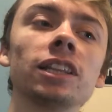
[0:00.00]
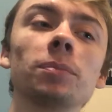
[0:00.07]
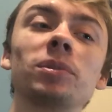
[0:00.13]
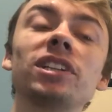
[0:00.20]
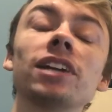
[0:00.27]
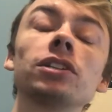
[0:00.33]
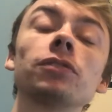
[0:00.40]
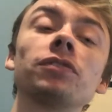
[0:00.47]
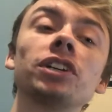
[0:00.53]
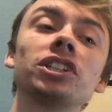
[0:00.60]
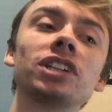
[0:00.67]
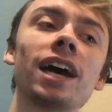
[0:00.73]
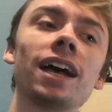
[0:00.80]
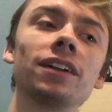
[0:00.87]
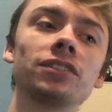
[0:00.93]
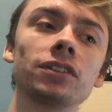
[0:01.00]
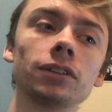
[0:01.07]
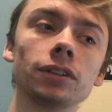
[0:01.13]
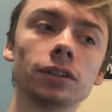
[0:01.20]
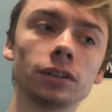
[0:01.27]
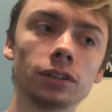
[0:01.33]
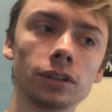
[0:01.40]
The potential for a child
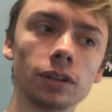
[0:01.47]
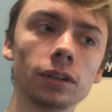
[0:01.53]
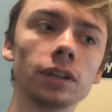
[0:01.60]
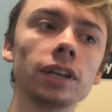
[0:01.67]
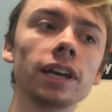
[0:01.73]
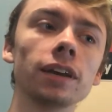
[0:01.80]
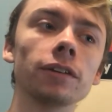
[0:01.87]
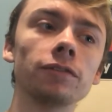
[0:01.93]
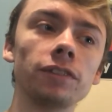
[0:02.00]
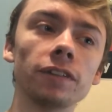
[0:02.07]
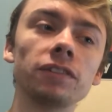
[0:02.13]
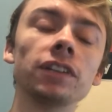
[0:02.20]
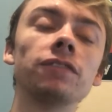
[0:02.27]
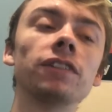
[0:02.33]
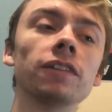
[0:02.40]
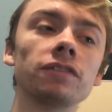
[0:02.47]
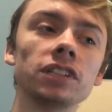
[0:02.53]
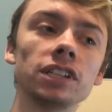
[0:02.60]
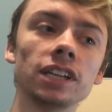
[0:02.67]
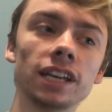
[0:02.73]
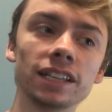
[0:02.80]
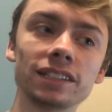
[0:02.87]
to
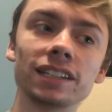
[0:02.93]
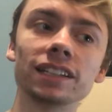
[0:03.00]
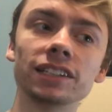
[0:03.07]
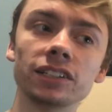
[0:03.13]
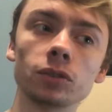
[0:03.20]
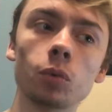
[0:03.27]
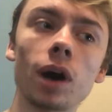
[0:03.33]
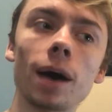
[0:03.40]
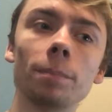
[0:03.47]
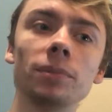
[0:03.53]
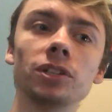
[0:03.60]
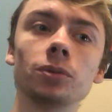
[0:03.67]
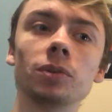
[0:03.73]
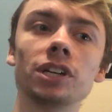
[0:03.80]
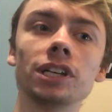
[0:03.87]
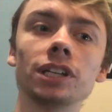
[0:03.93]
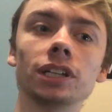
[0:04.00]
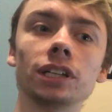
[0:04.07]
50-50 instantly swap between